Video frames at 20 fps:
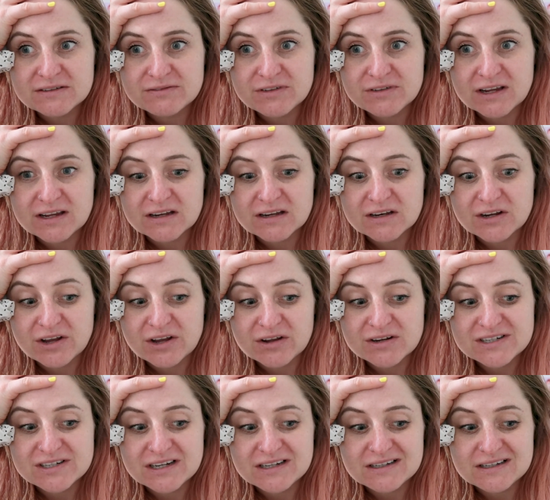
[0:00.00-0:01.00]
of like
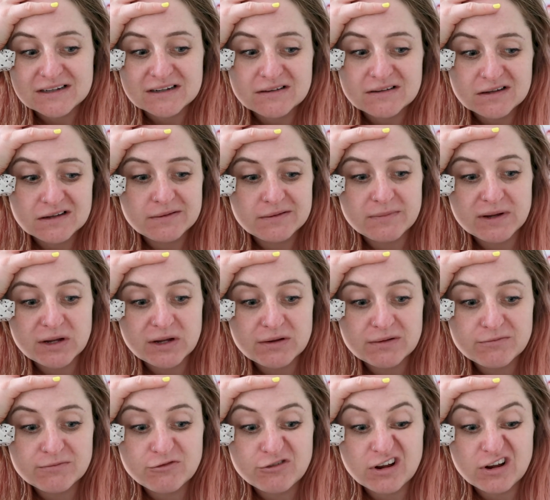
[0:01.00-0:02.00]
negotiating my
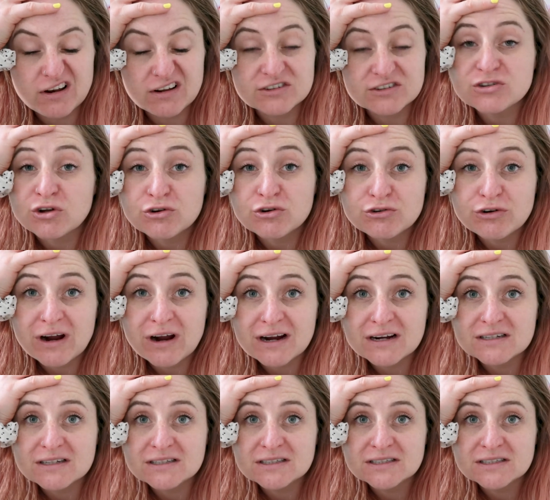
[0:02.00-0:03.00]
freelance
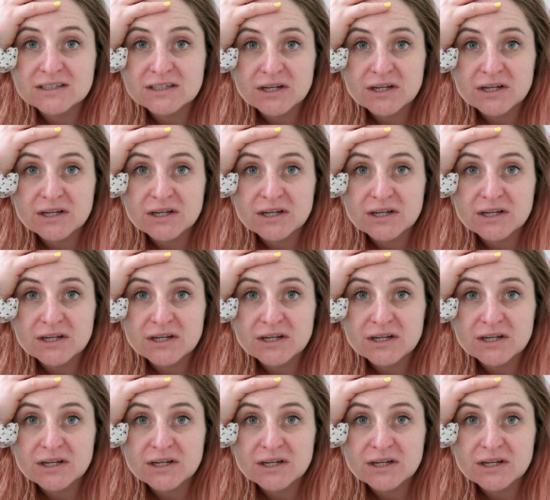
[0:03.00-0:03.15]
contract